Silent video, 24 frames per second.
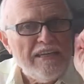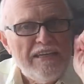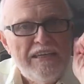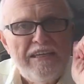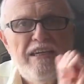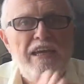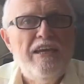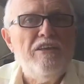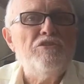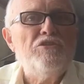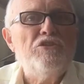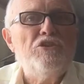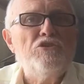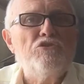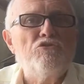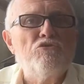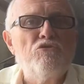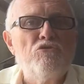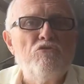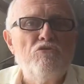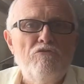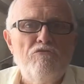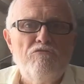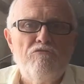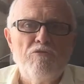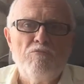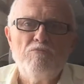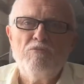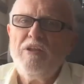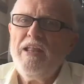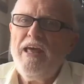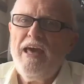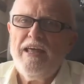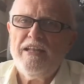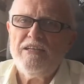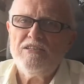get the truth from
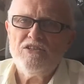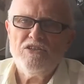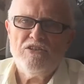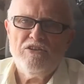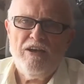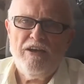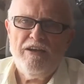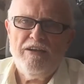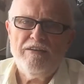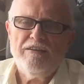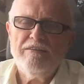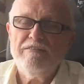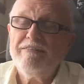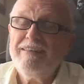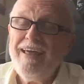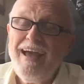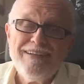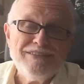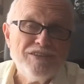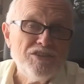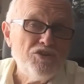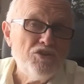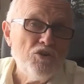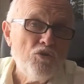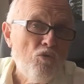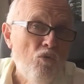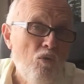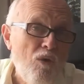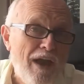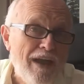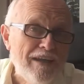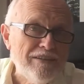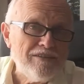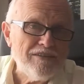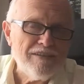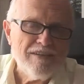Gladys Knight. That's the
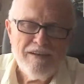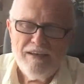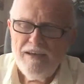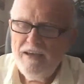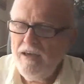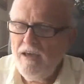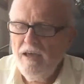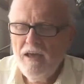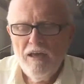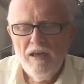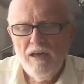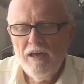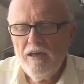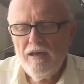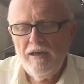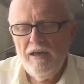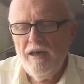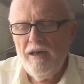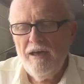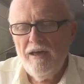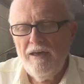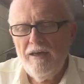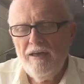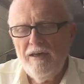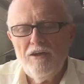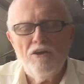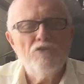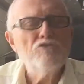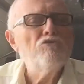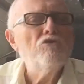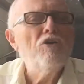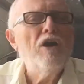quest. I